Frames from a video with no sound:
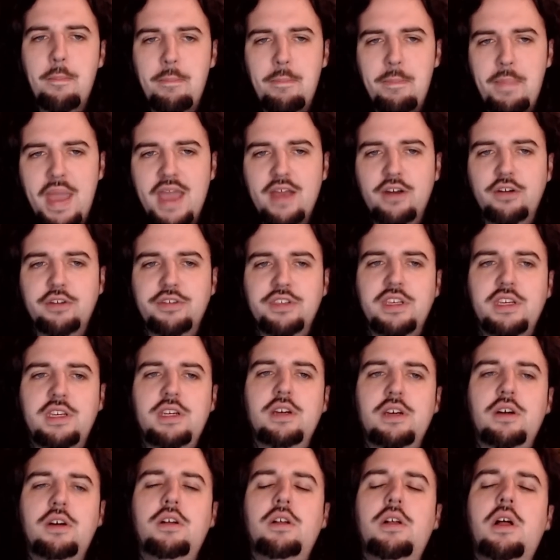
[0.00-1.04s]
Penalty
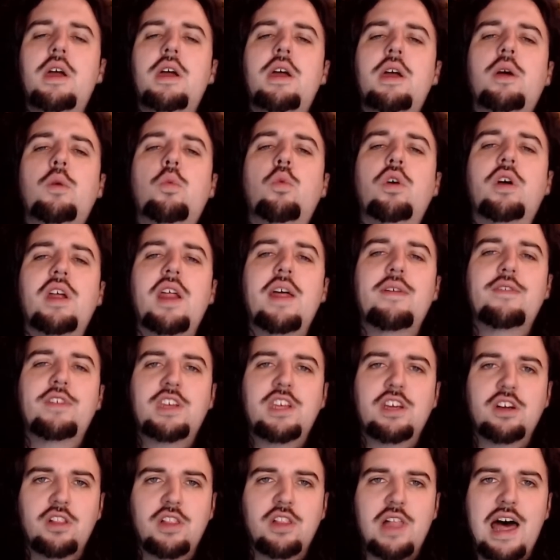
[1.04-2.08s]
kill. We're going to have to
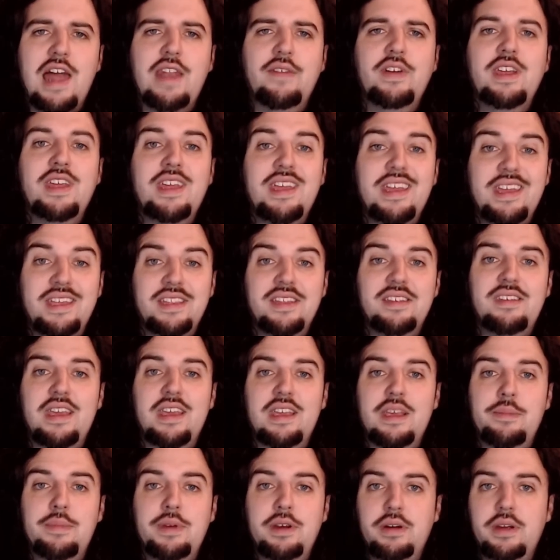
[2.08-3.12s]
kill a lot of it in the
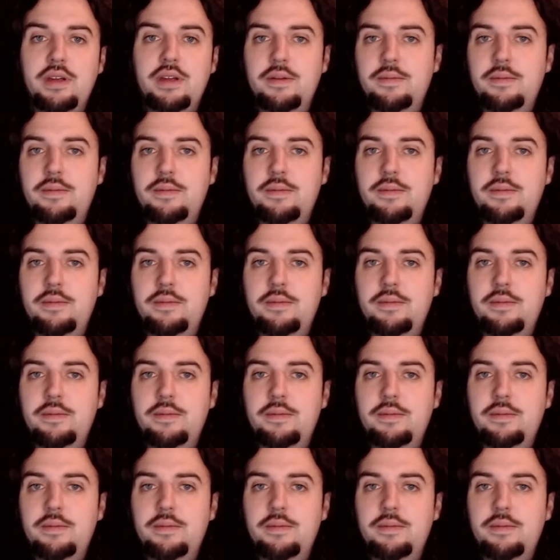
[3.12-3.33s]
second period.